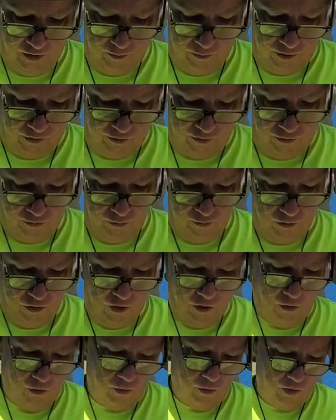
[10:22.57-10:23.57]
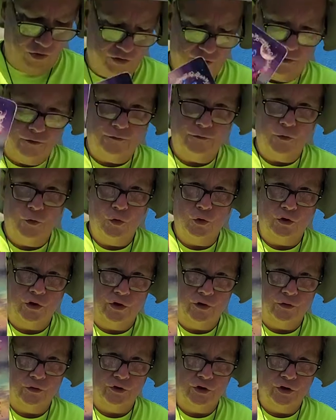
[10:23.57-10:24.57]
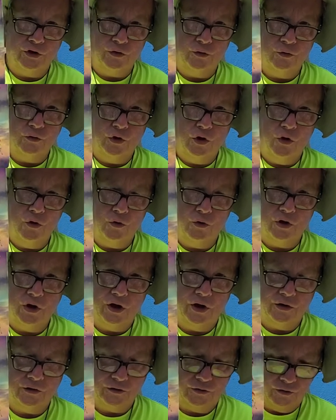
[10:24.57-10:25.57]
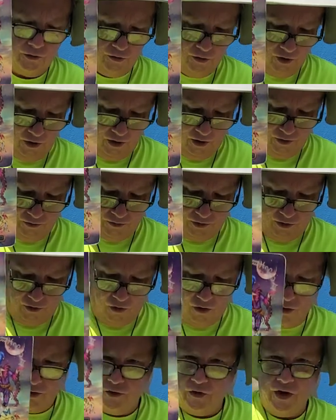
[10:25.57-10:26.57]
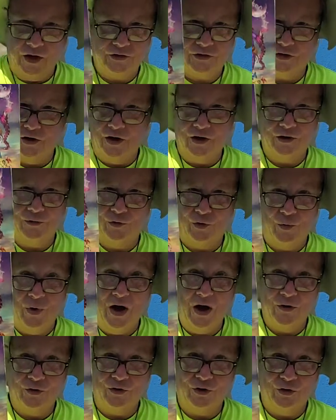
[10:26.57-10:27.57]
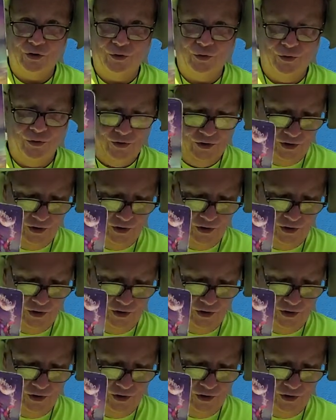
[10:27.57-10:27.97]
But you know, as the Fool energy, you know, Cancer, that all of that's not even about you.